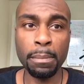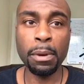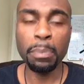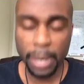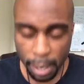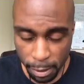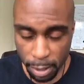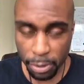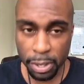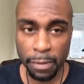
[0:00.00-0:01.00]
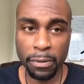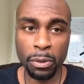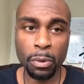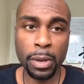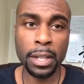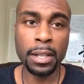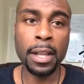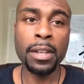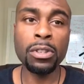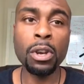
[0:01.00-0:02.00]
Preparing yourself for the win.
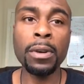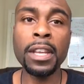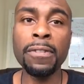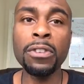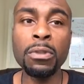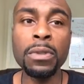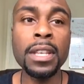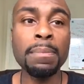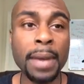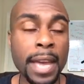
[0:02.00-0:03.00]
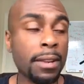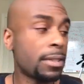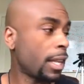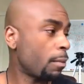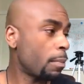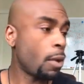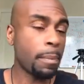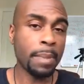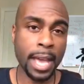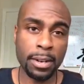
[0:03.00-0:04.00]
So if you need banners, like we
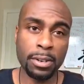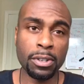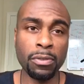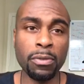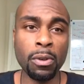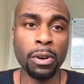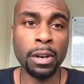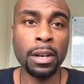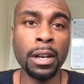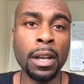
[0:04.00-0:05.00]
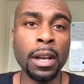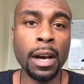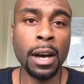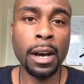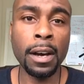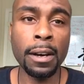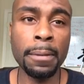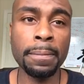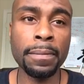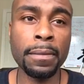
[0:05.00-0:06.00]
bought banners for
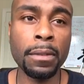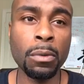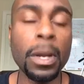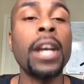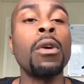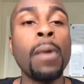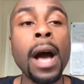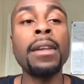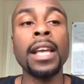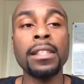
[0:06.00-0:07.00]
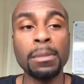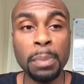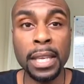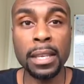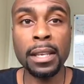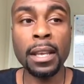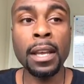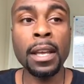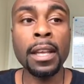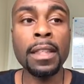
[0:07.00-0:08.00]
um, when I go out and I speak,
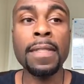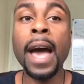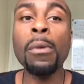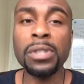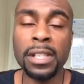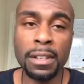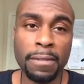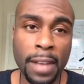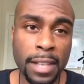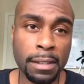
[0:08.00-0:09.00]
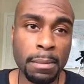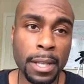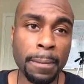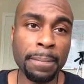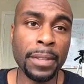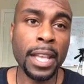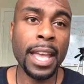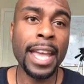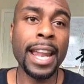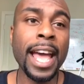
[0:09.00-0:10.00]
that was an investment.
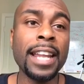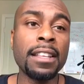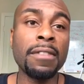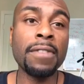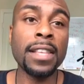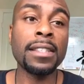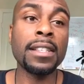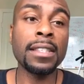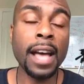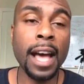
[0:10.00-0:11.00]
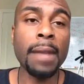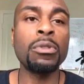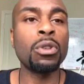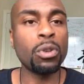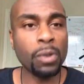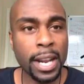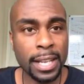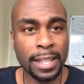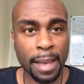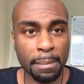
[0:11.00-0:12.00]
And I had to invest in time to
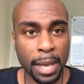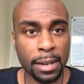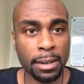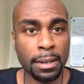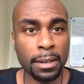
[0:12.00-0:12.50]
creating that banner.